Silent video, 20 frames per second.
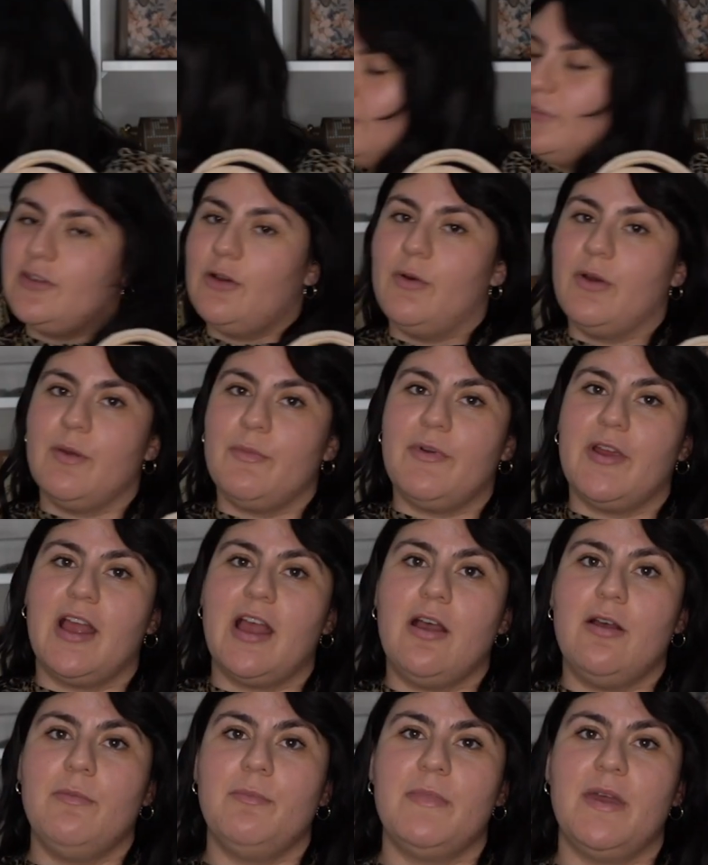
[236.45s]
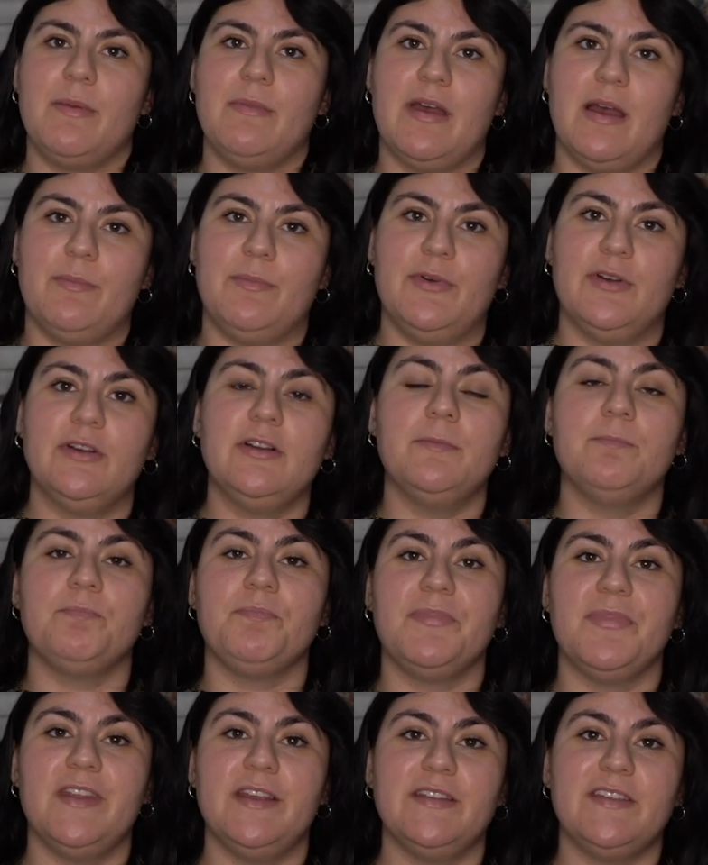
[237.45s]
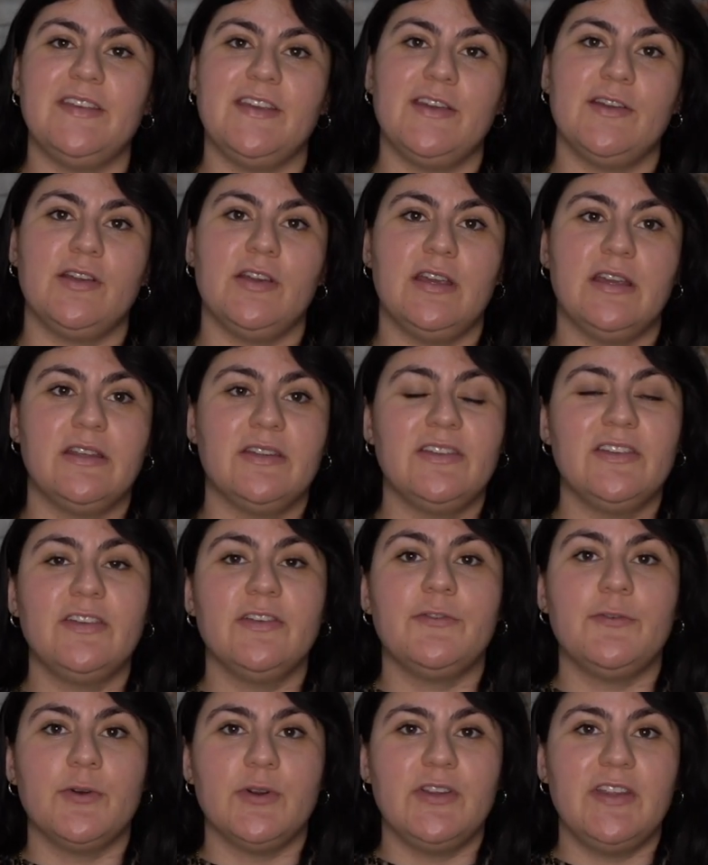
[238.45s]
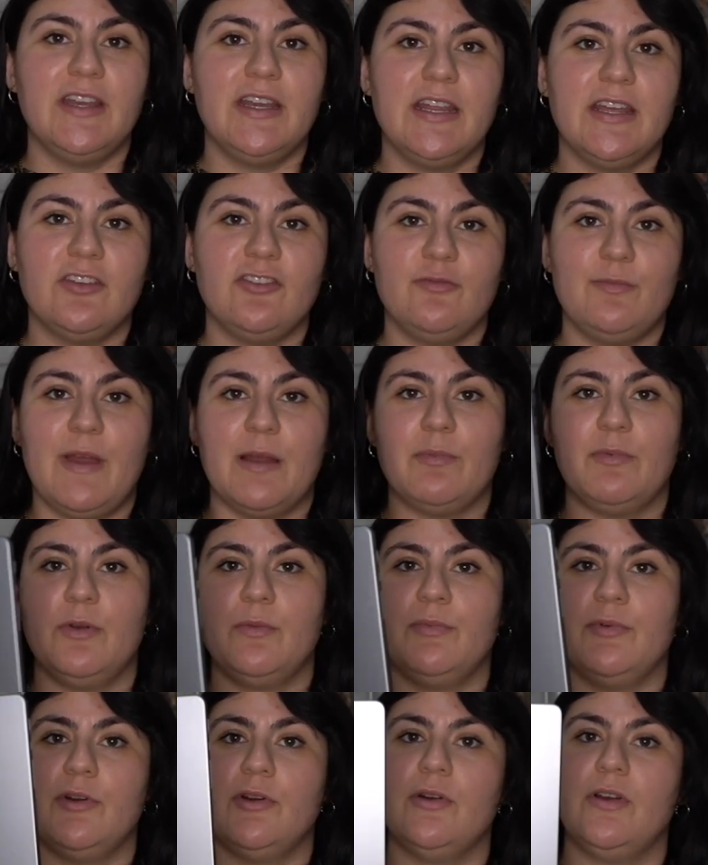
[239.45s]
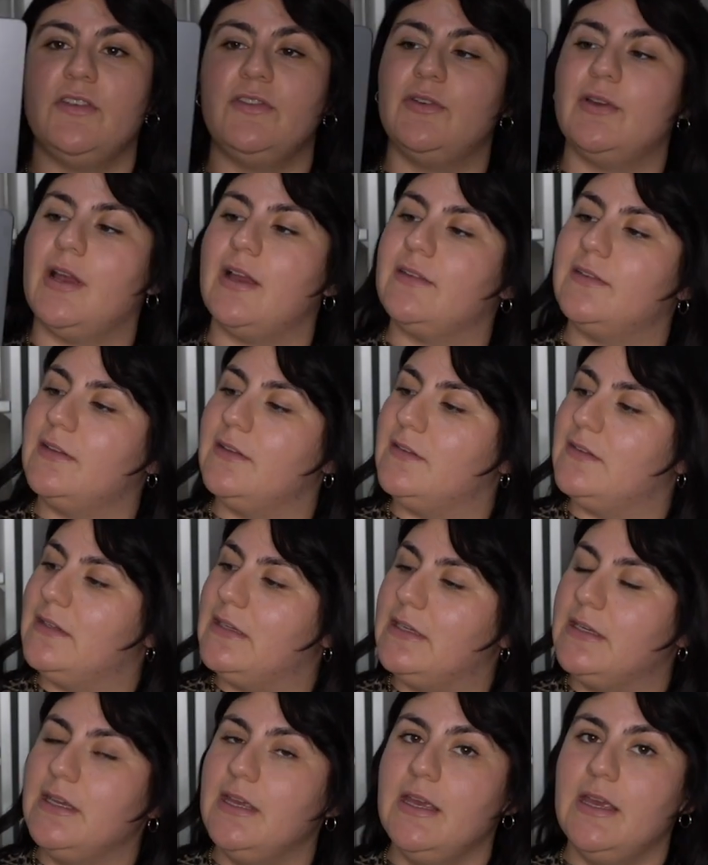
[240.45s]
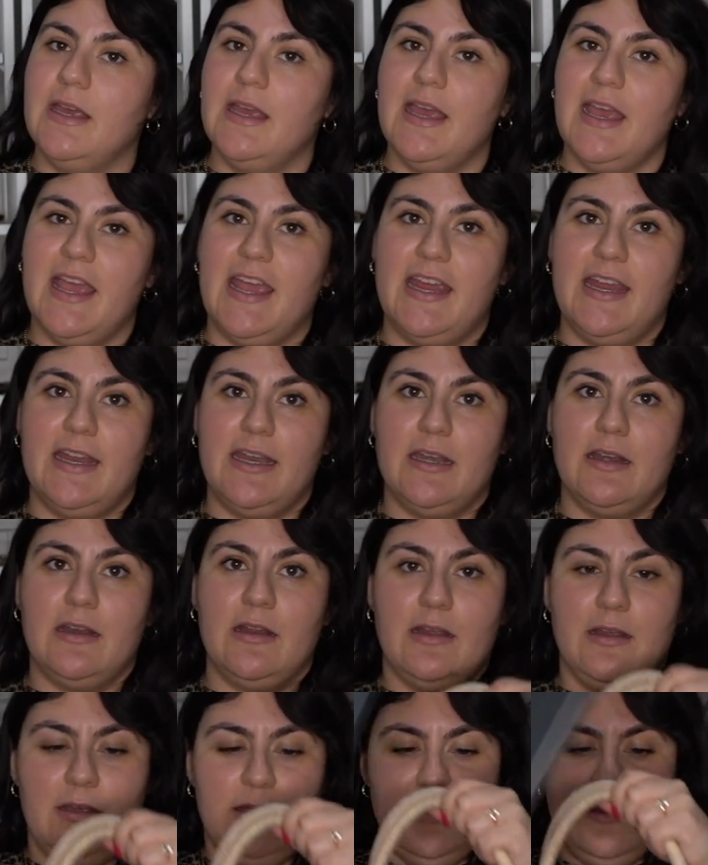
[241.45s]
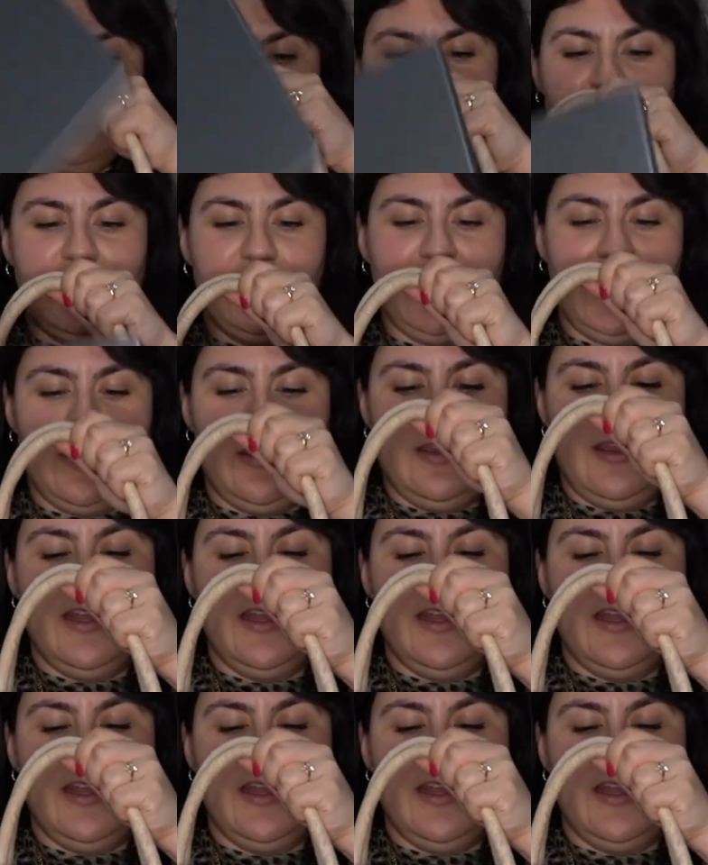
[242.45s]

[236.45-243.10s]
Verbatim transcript: So I want to bring out my MacBook. This here is the fourteen inch MacBook Pro, as you guys can see, and just like